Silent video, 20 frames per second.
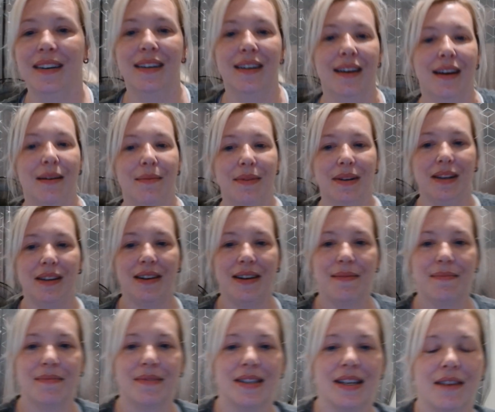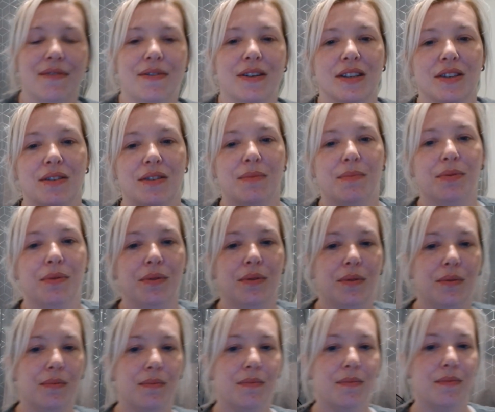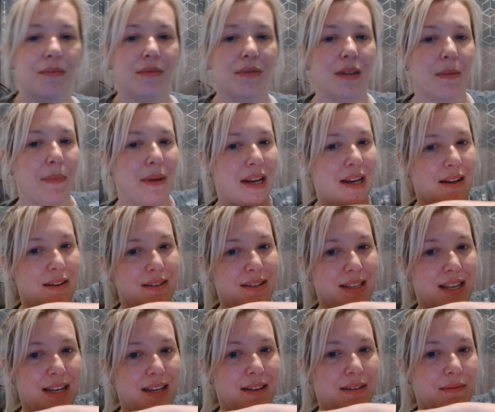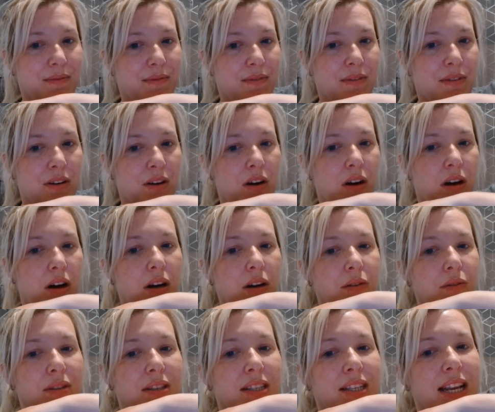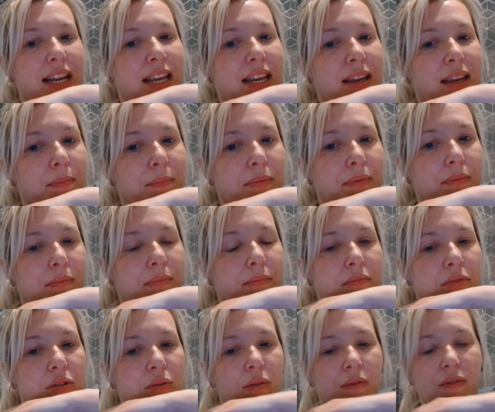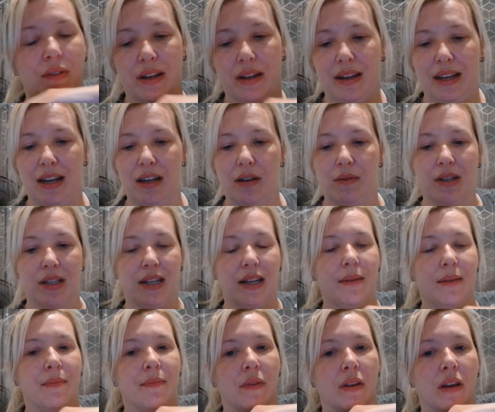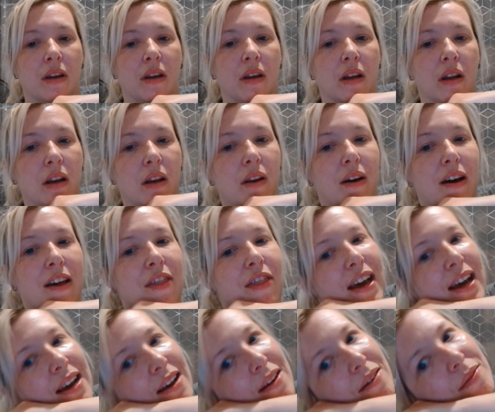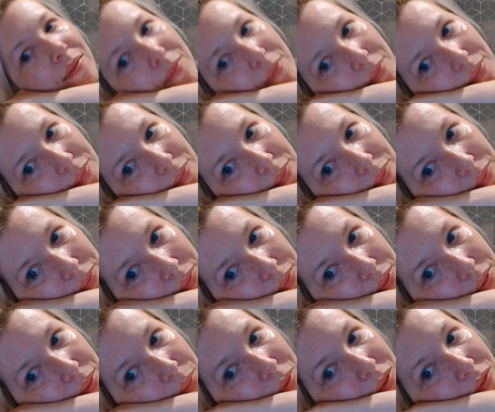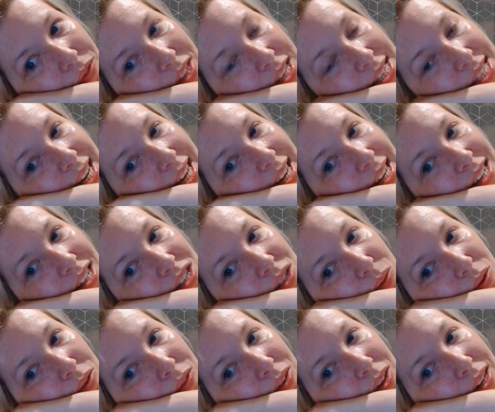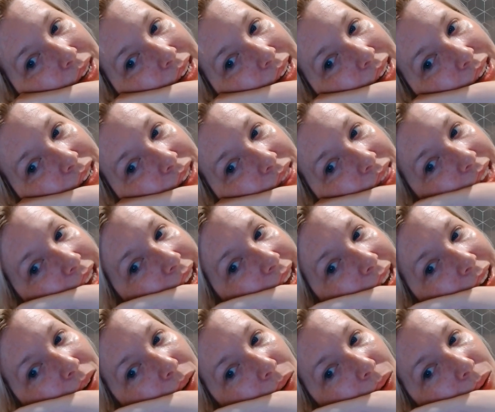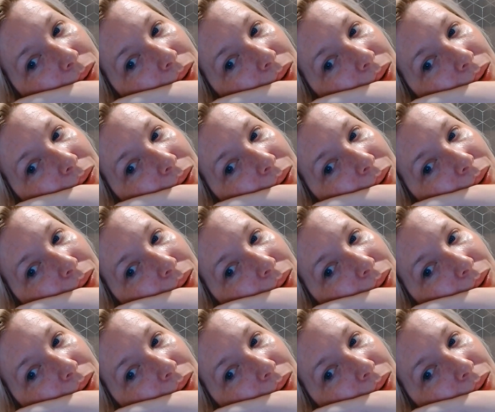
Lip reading: but like say for example the pillow's there, I'll sleep sort of like, how do I sleep? Like that, with this hand sort of like that, or